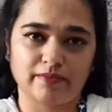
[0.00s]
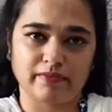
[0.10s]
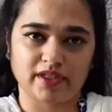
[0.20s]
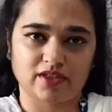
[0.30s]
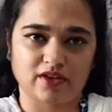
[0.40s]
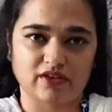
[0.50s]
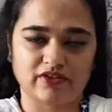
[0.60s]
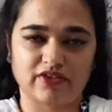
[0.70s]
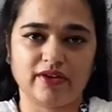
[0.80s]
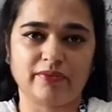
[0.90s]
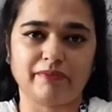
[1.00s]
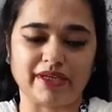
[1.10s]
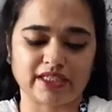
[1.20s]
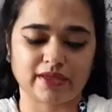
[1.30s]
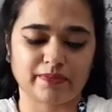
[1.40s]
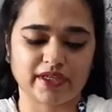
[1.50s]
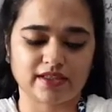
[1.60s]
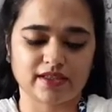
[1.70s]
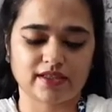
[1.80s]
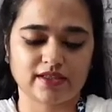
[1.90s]
bits of metal
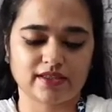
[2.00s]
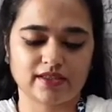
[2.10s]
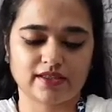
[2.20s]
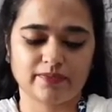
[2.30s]
pieces.